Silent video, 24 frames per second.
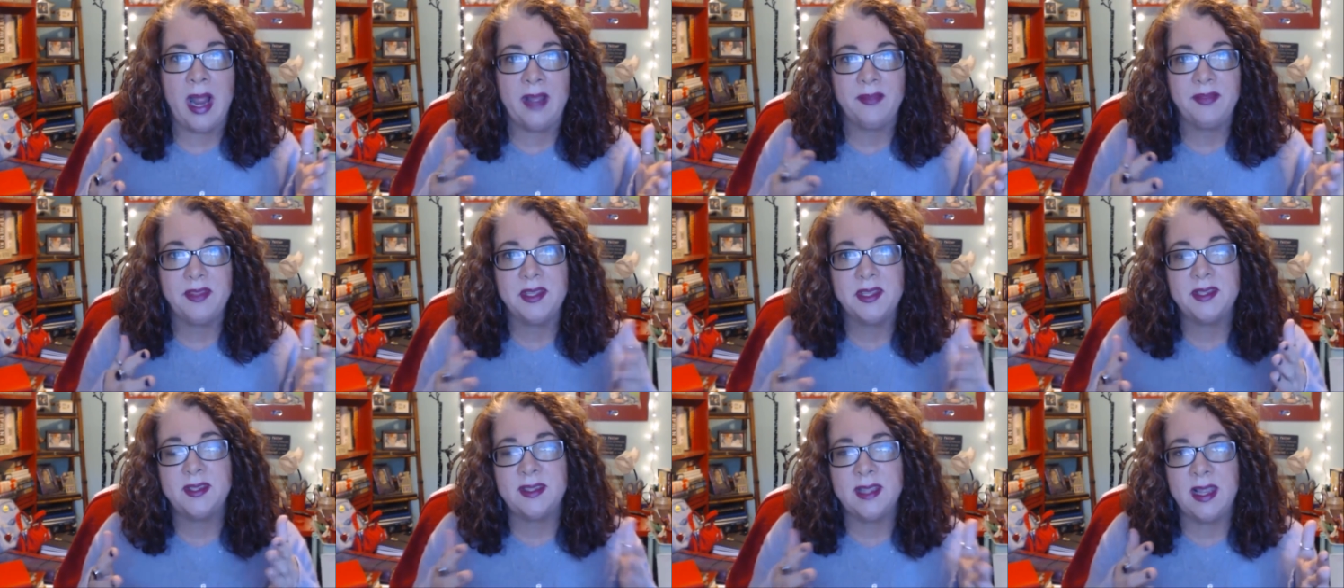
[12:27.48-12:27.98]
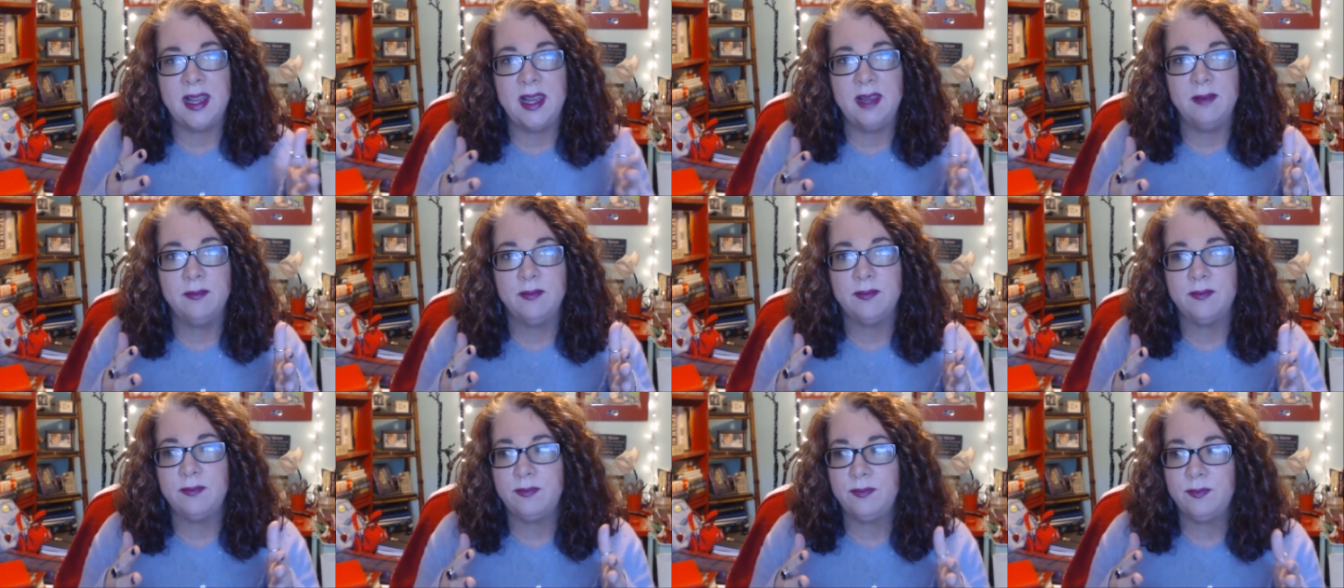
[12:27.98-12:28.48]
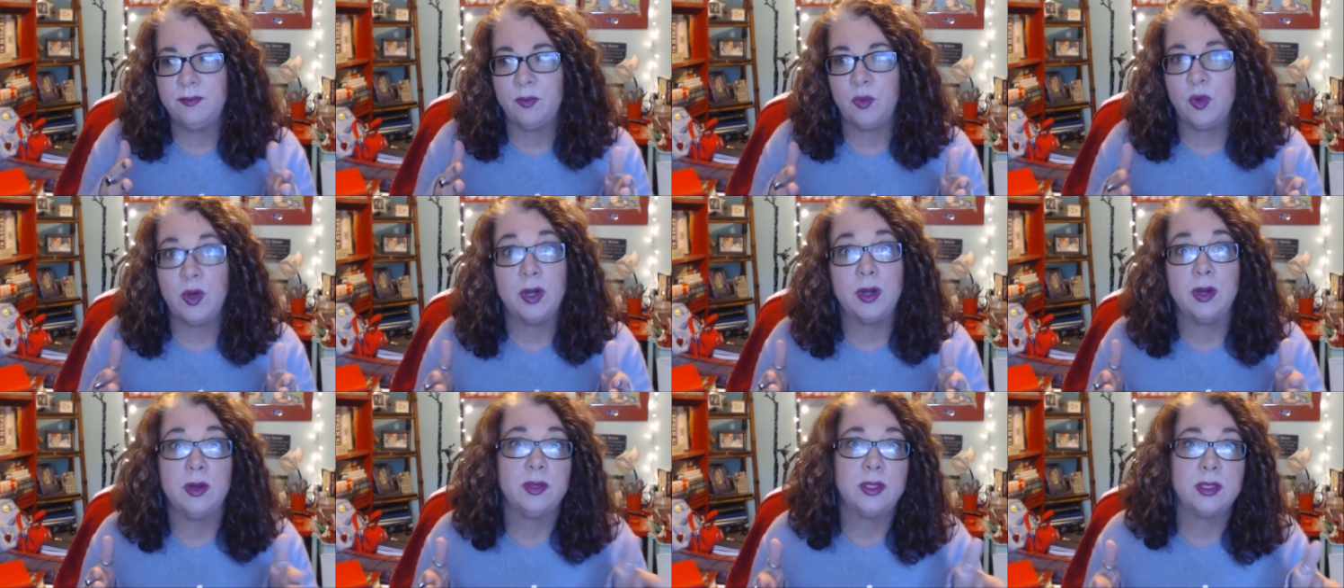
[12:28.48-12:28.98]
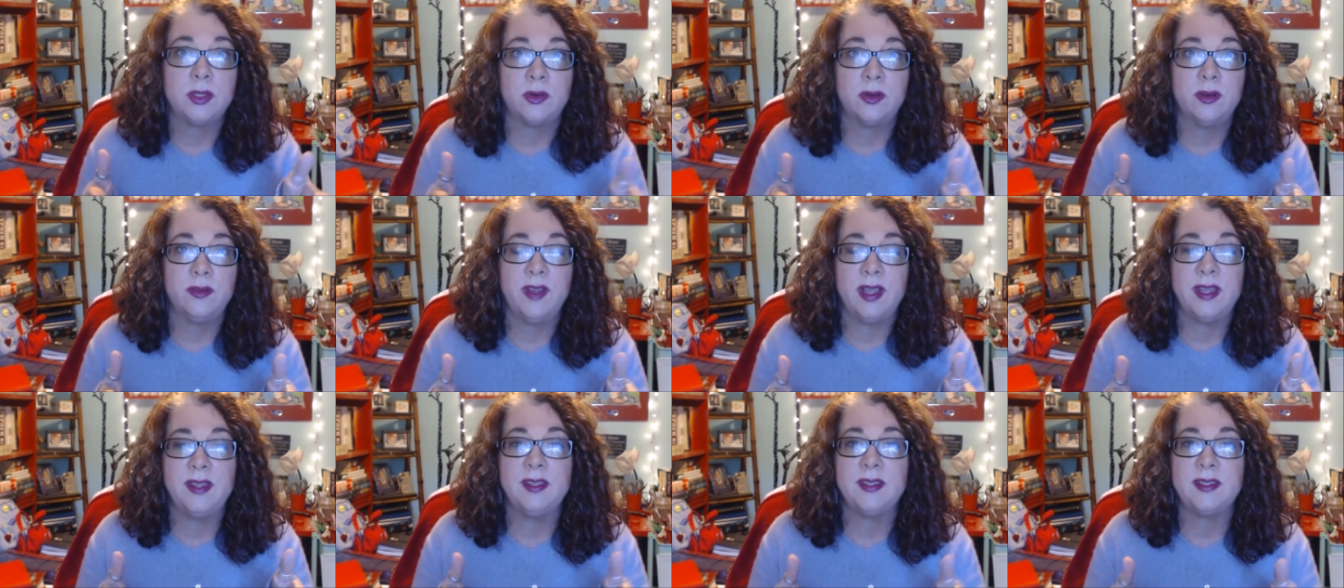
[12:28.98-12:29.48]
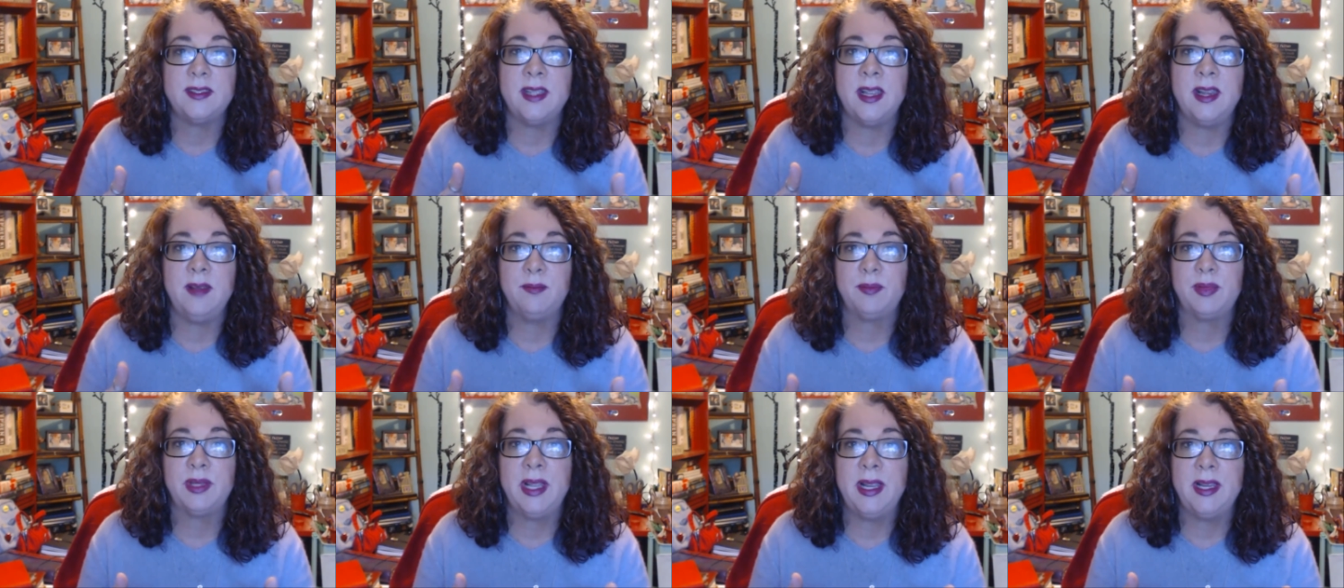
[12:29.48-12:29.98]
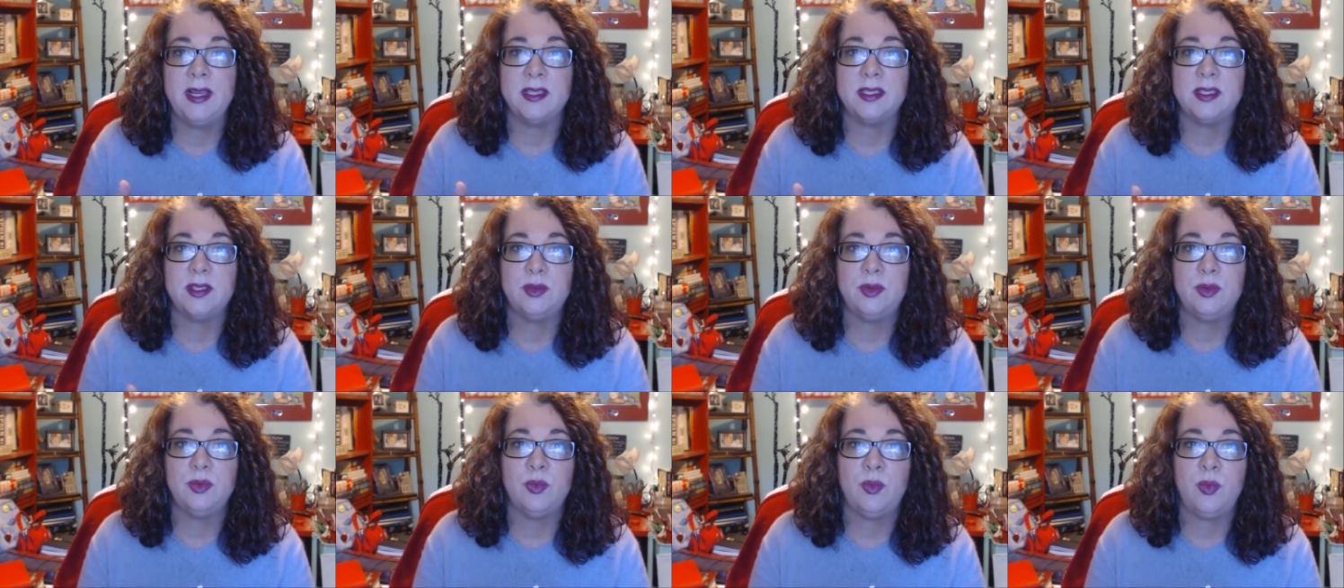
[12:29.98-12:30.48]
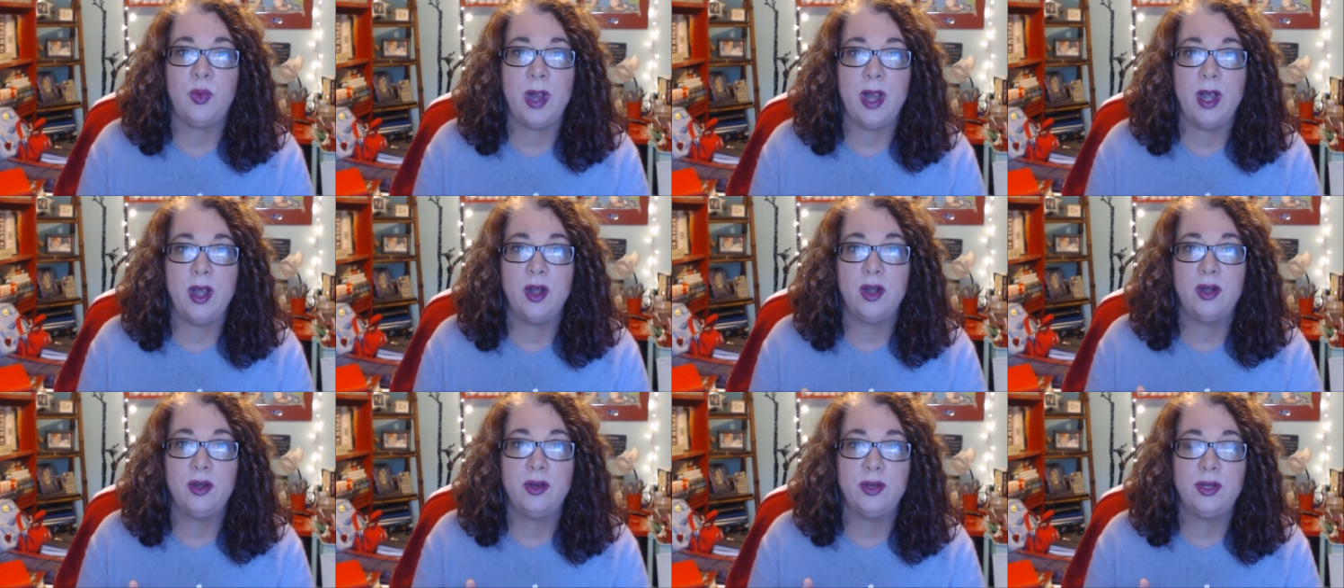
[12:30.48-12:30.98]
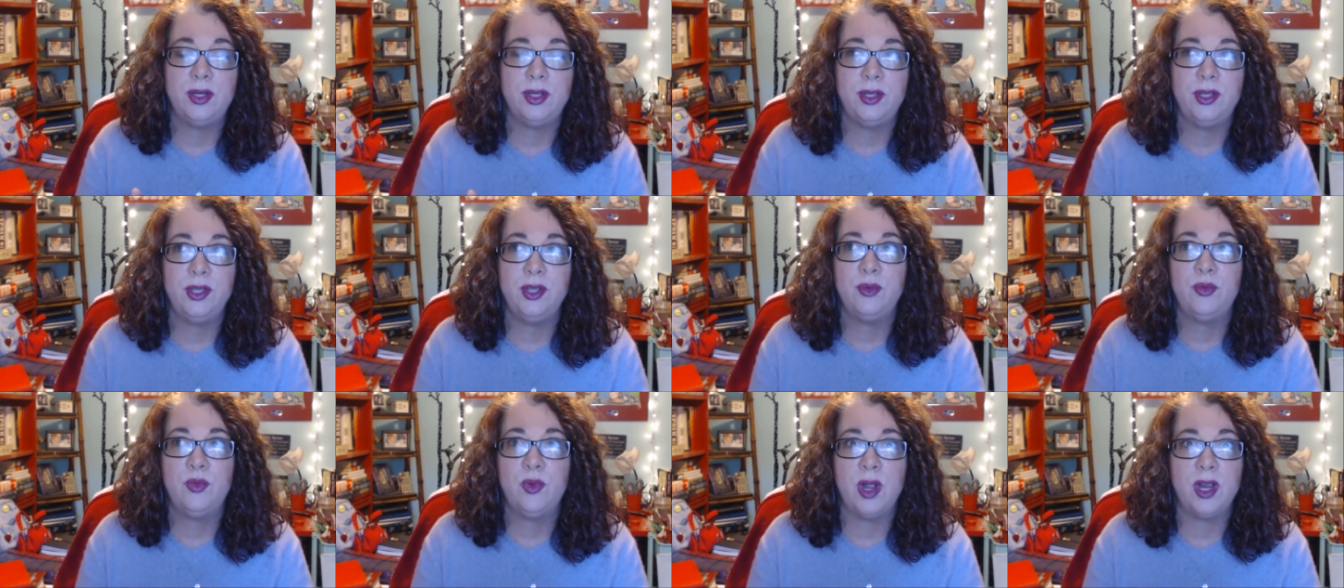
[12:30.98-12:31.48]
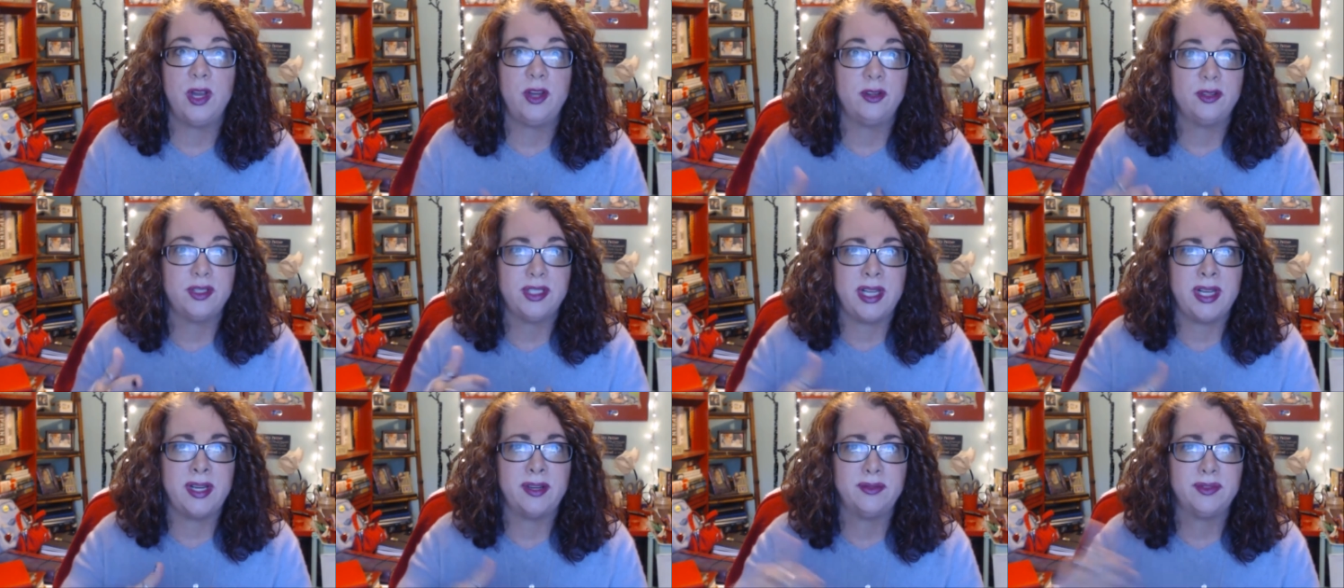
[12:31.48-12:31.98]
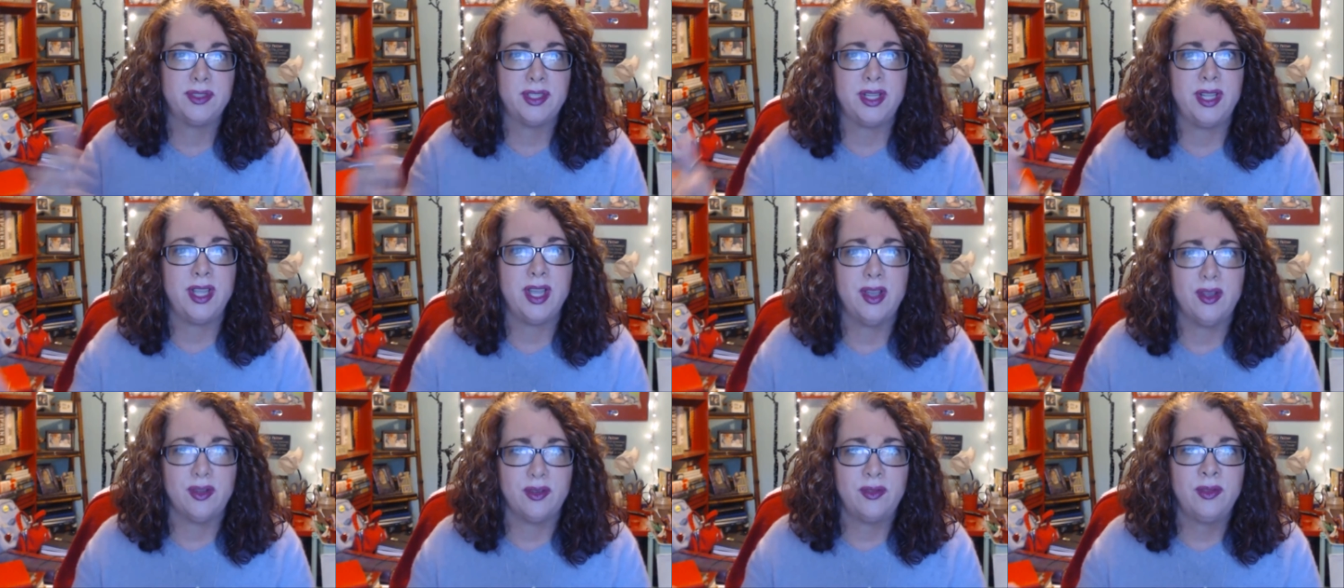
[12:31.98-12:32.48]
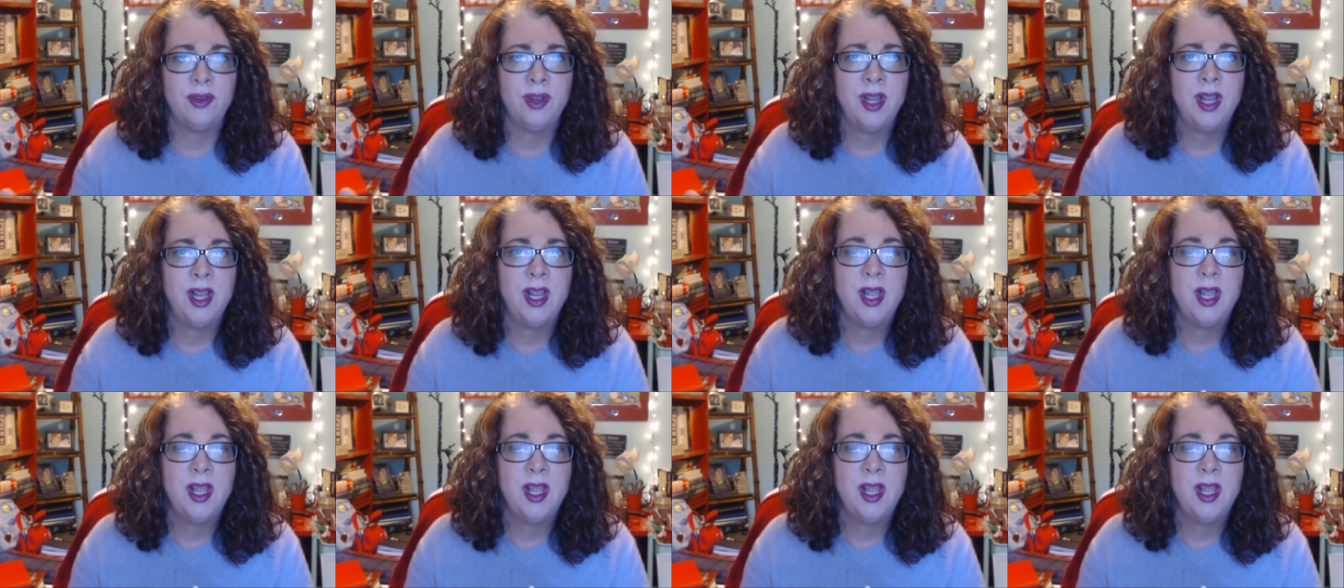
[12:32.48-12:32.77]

at the same we're sort of at the same place. Where do you want your channel to go?